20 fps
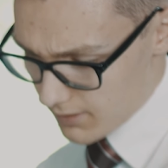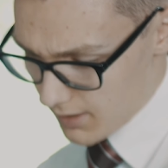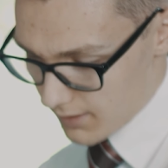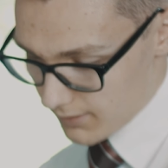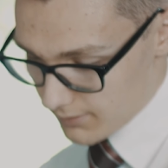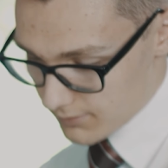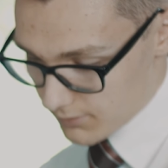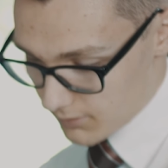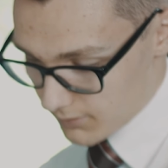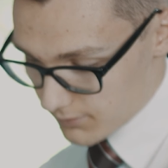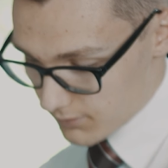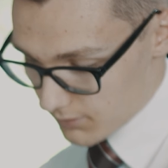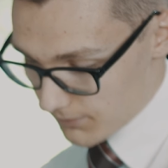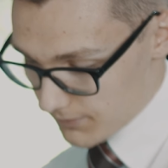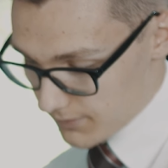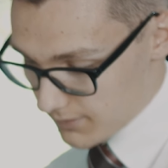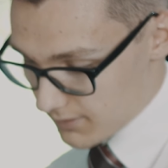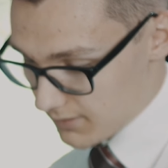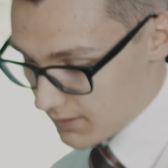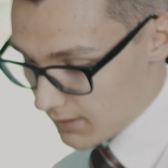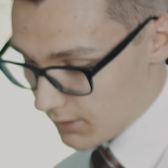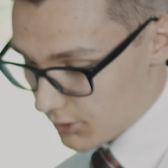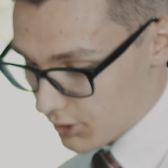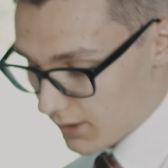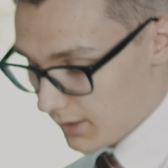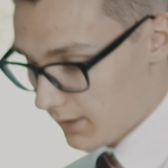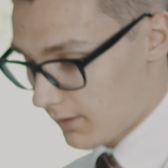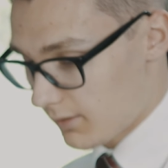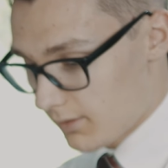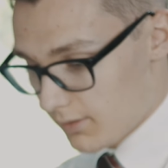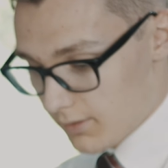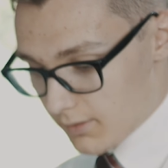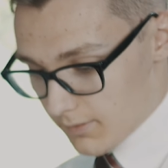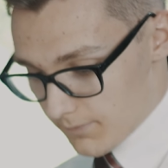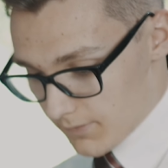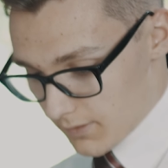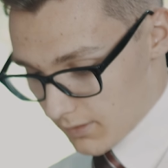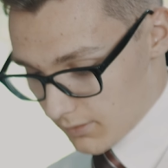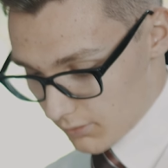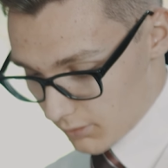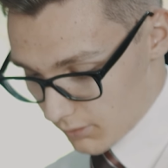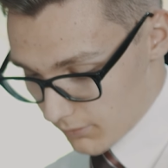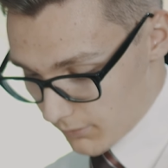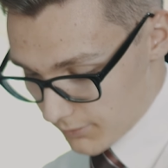nice. Also the stitching and all